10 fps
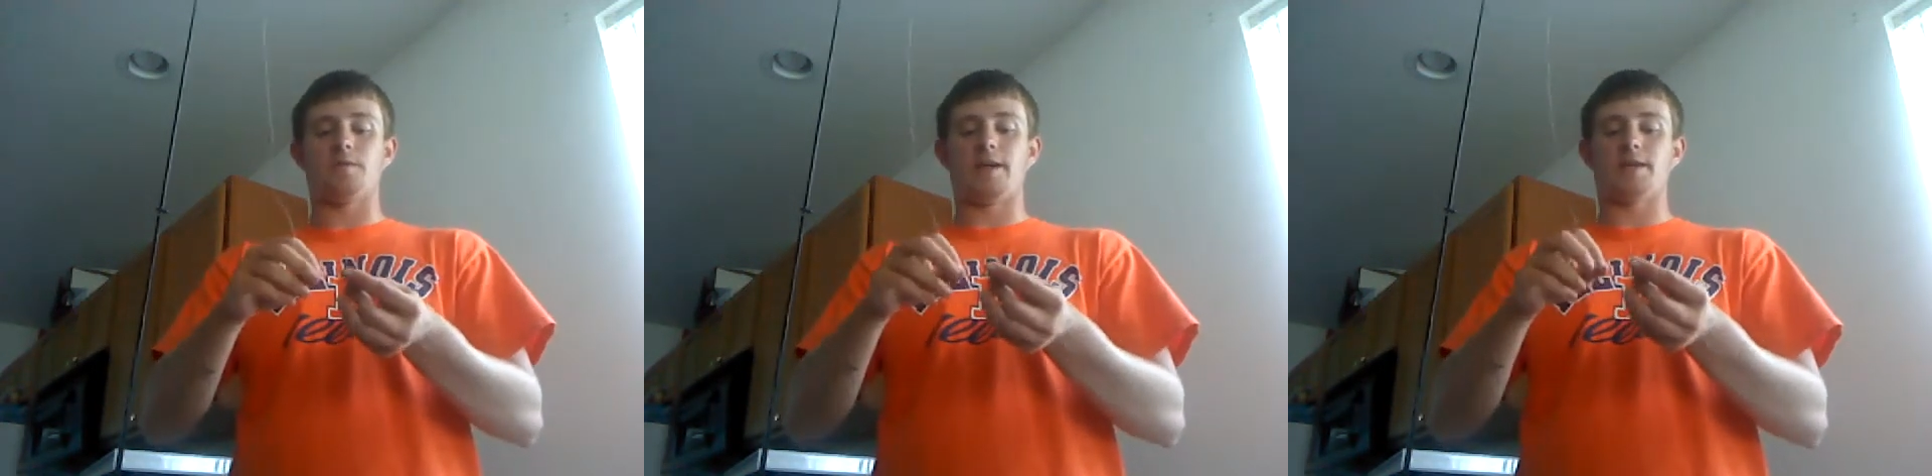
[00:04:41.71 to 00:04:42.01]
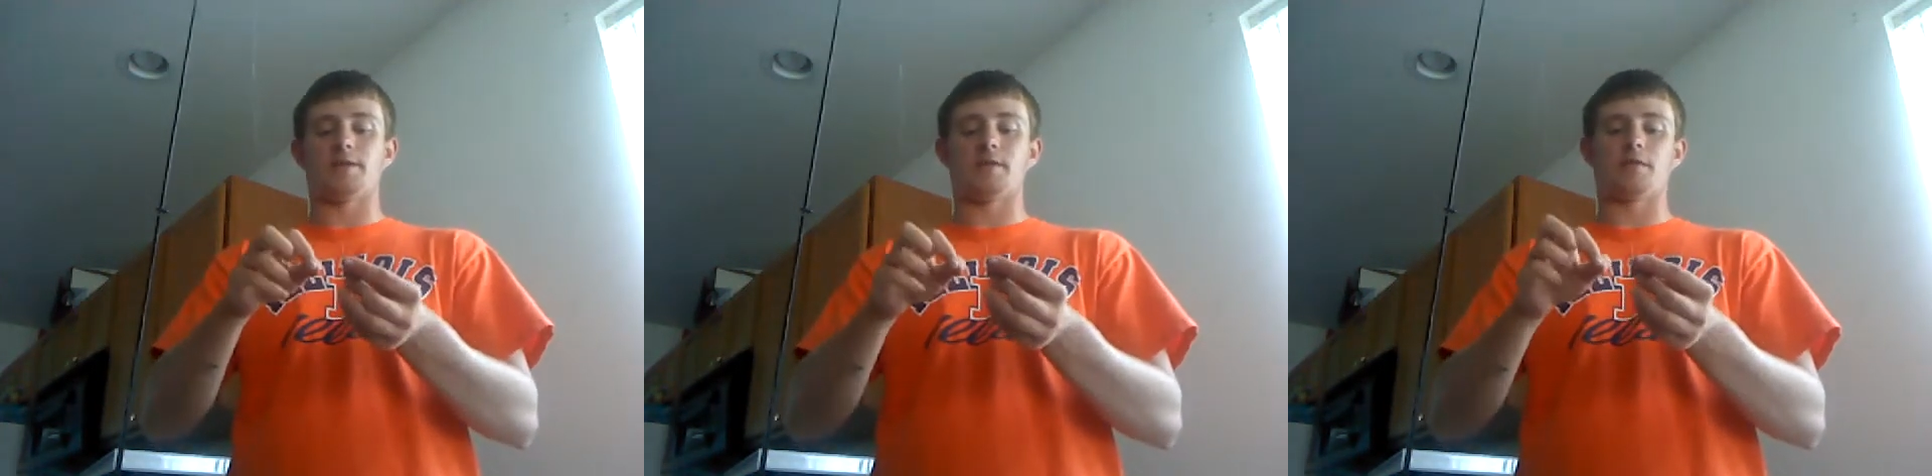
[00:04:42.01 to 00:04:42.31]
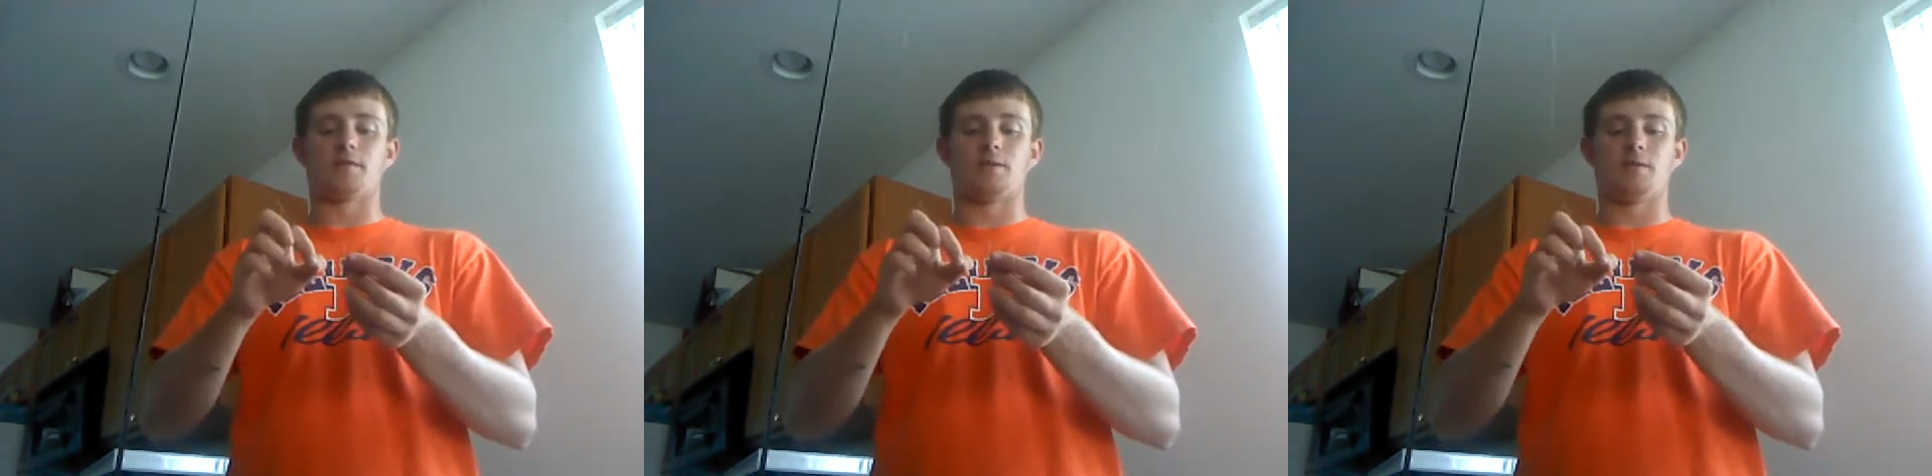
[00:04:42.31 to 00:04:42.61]
you pass it
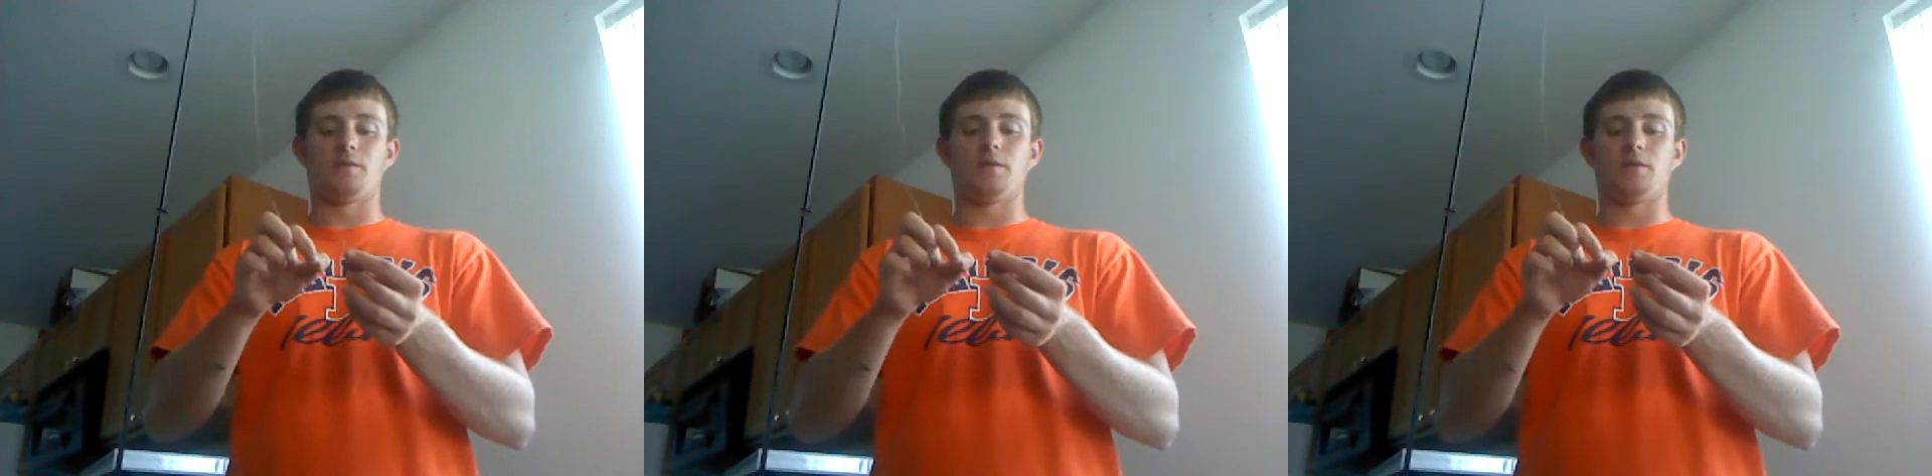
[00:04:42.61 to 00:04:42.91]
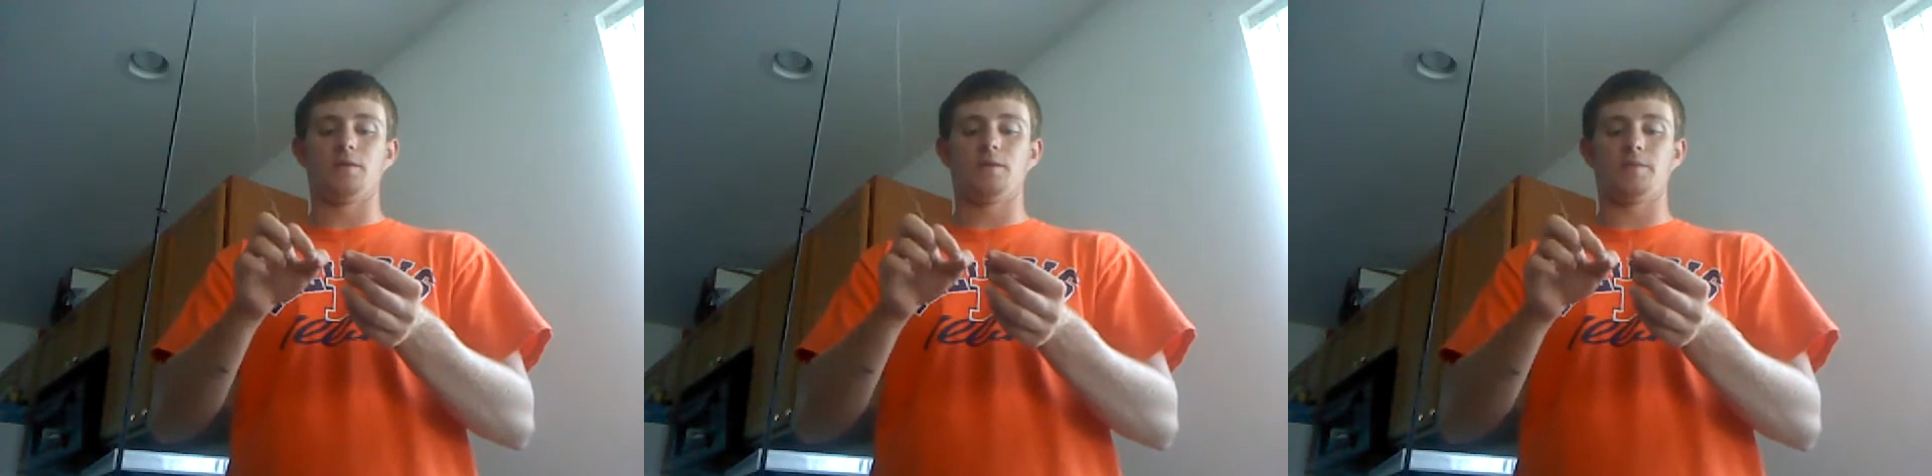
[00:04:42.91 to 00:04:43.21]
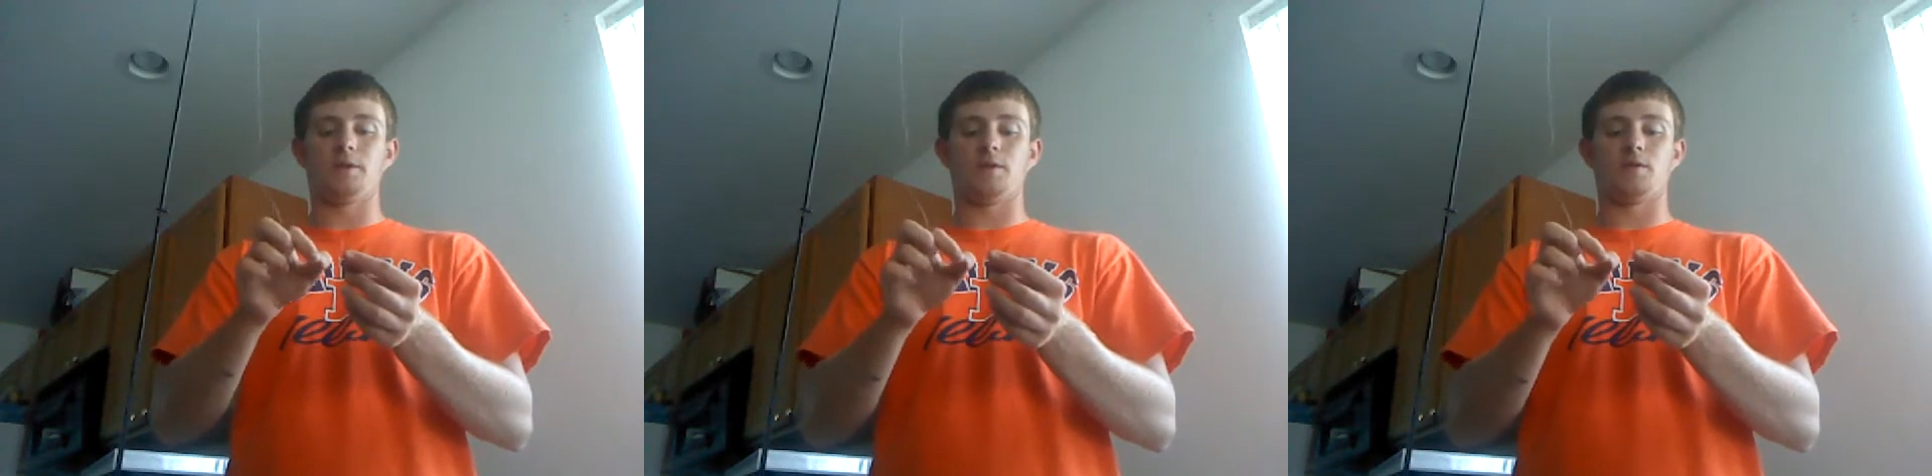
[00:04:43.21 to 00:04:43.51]
through the
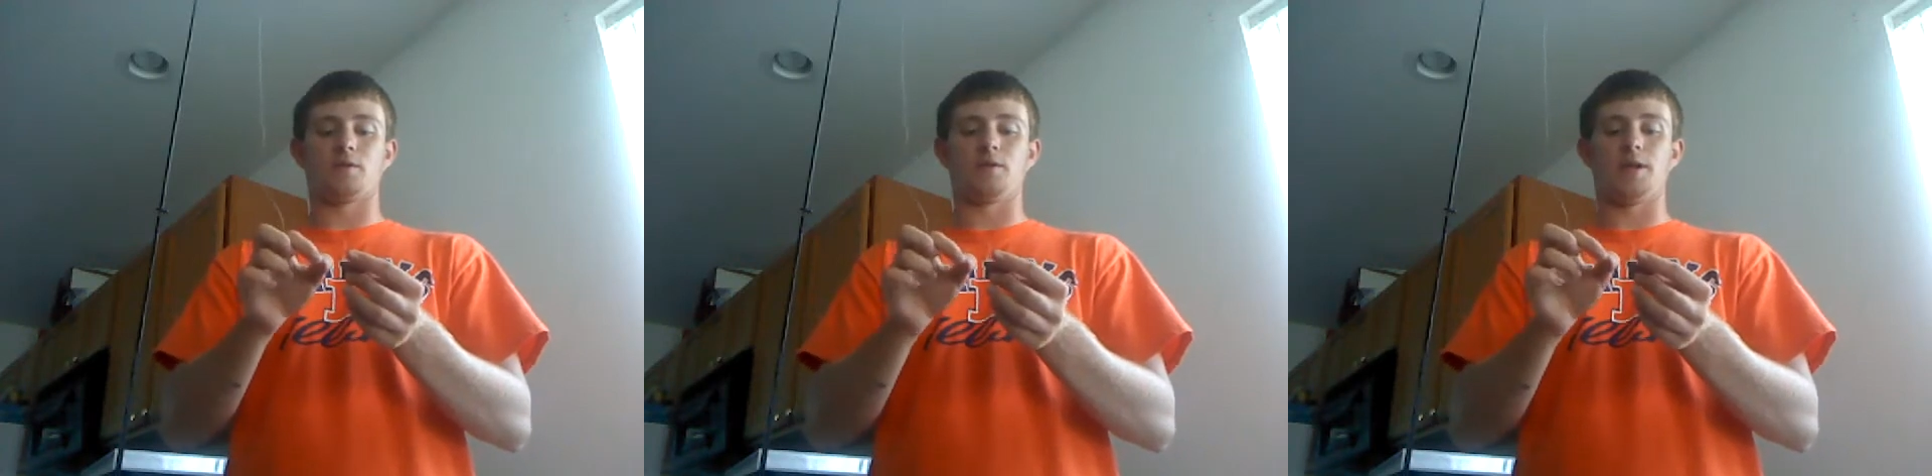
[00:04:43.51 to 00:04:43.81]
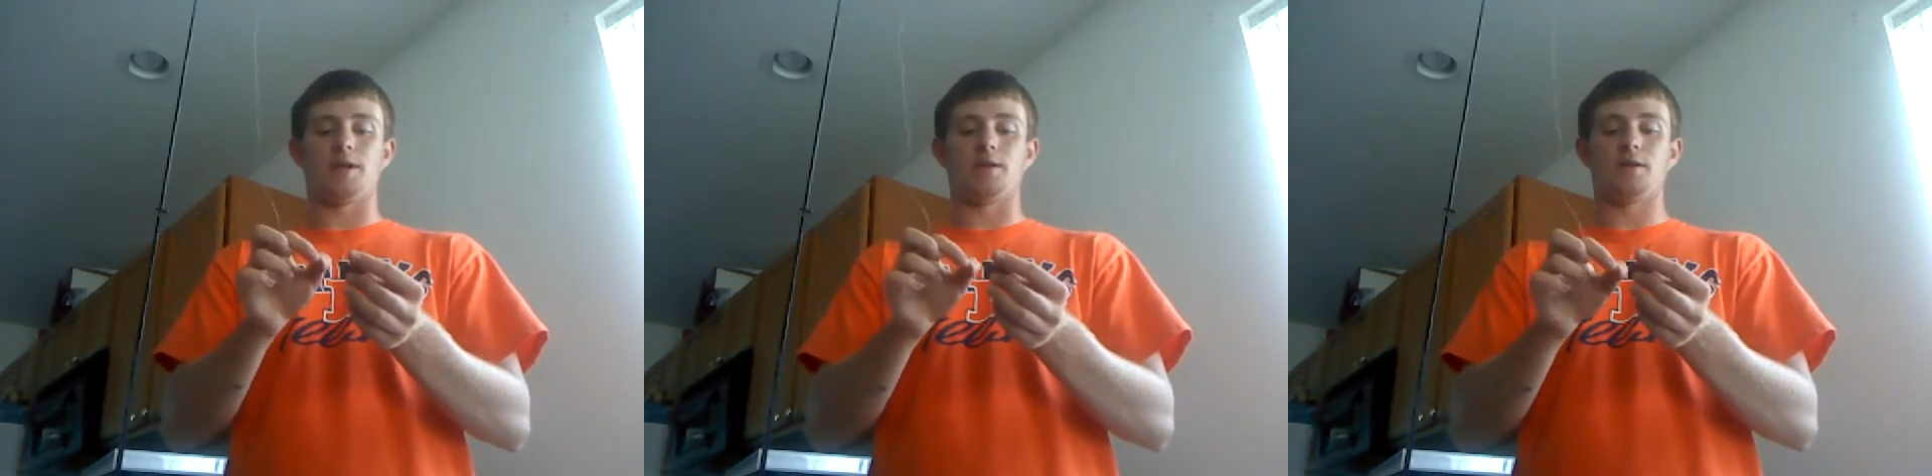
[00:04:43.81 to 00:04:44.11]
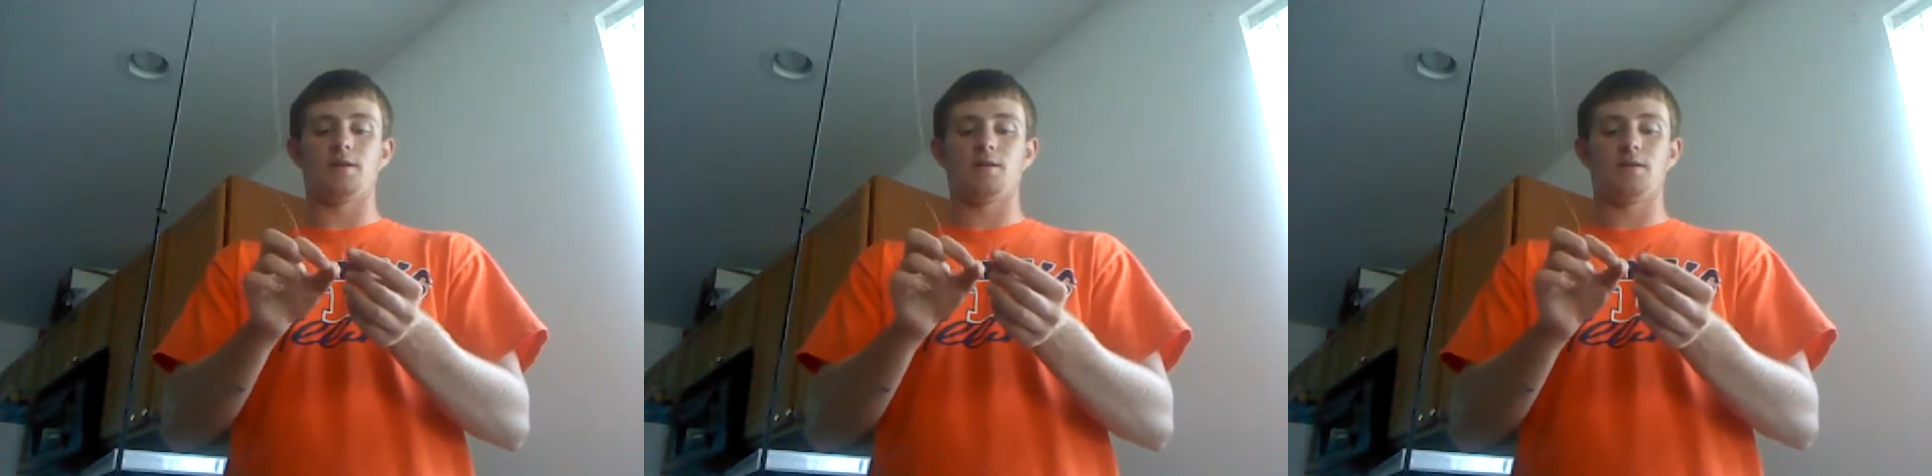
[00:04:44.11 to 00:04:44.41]
loop that you created